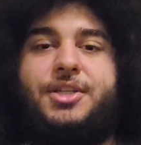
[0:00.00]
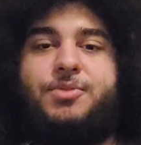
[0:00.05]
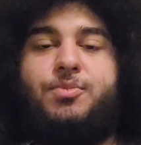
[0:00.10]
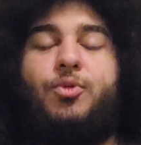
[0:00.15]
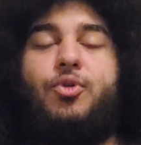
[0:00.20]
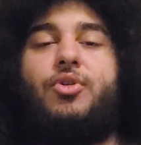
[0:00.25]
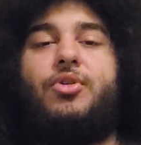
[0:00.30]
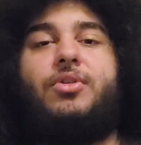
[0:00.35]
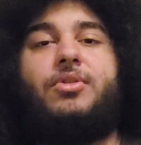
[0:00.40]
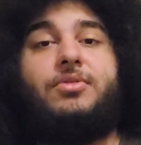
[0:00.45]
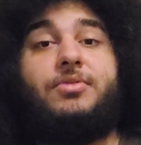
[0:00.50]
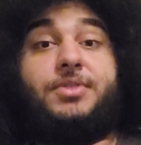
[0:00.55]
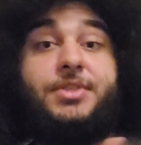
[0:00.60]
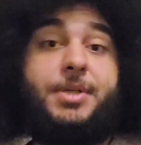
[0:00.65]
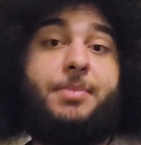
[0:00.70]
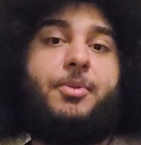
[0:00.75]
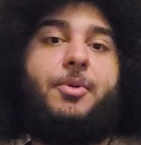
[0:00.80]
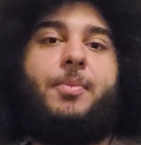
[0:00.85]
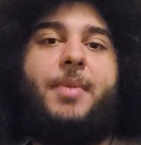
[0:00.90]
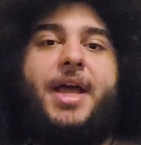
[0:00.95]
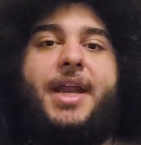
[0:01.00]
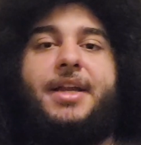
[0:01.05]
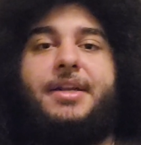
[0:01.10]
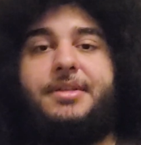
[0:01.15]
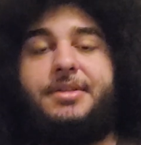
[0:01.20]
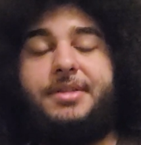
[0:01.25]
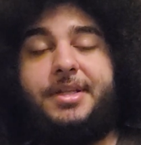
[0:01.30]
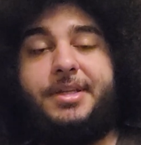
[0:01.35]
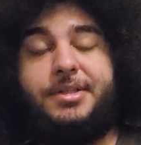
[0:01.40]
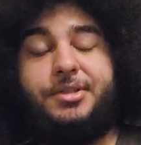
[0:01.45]
is more
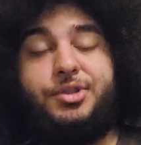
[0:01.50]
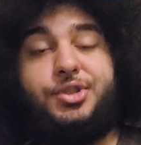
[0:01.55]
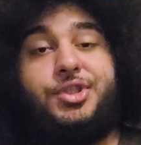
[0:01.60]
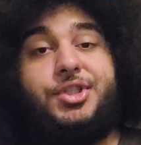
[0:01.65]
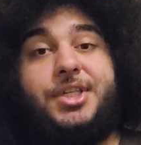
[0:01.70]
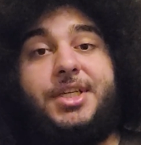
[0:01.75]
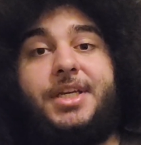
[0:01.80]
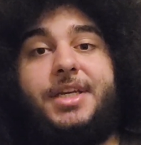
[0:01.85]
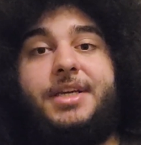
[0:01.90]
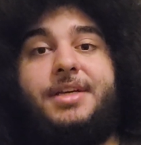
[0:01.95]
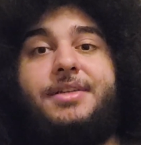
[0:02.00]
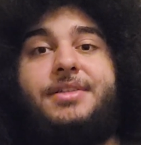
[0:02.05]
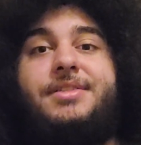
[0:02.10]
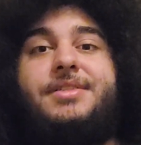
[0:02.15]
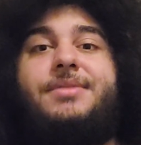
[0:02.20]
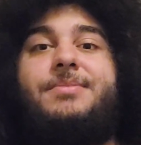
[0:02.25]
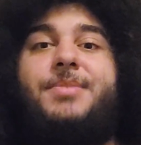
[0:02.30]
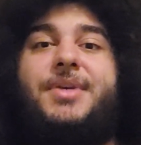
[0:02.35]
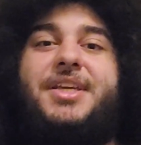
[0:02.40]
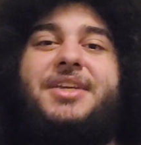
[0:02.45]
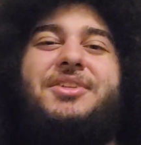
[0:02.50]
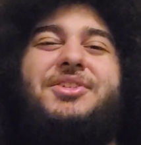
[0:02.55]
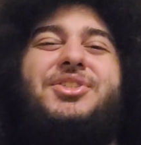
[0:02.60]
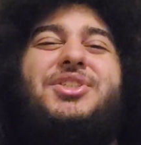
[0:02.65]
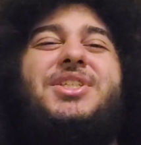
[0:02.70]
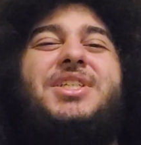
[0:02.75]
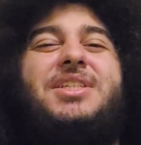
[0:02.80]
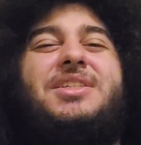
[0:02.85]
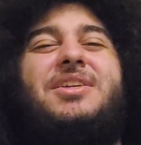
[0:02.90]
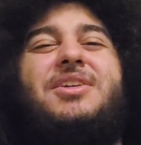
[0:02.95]
diplomatic than she is because
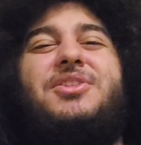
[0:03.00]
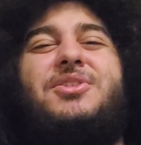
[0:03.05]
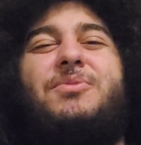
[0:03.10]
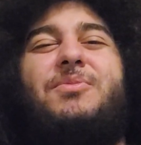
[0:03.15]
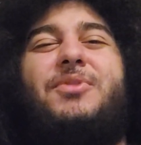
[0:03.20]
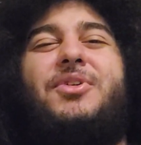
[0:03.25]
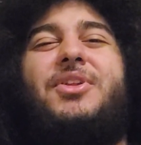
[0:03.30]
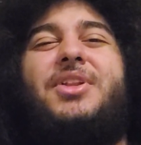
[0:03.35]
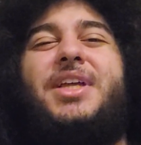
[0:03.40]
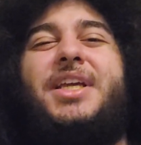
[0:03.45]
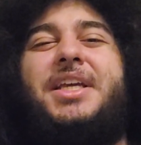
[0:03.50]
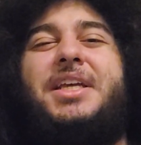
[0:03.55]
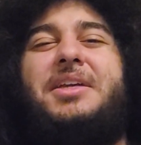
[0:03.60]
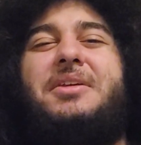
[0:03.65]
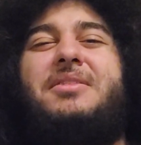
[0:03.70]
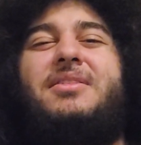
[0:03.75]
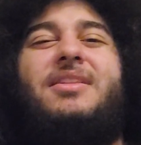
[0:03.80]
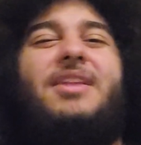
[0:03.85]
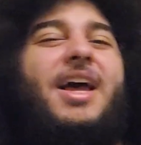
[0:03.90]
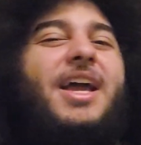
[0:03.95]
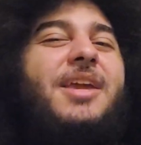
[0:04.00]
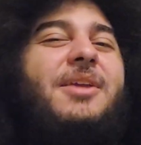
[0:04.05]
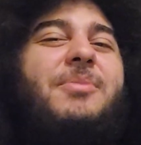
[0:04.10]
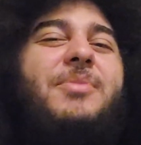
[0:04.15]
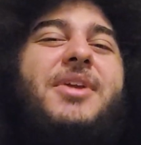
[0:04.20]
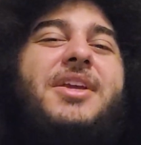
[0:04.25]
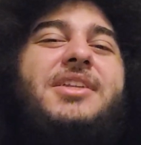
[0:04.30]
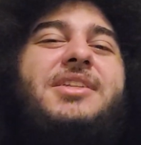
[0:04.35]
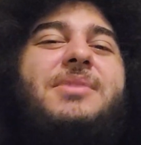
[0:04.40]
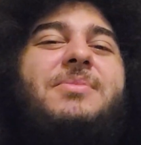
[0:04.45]
she doesn't really like
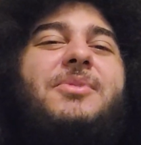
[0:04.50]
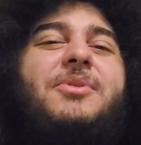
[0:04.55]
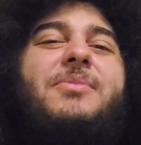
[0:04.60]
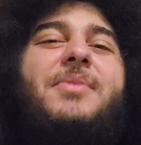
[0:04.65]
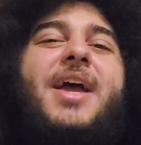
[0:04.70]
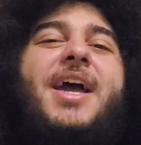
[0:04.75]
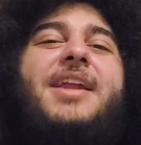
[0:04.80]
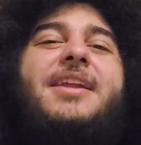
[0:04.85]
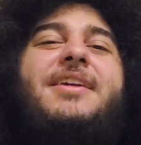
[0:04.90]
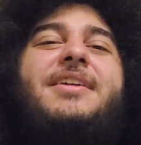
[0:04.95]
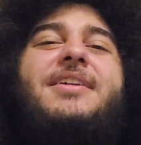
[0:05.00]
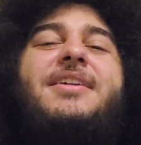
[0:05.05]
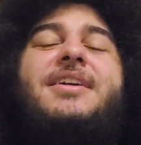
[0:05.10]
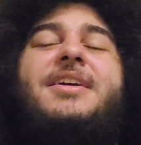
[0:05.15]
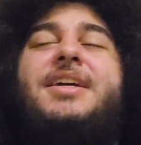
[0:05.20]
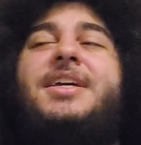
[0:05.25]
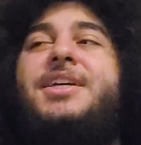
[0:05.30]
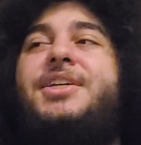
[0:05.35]
being diplomatic.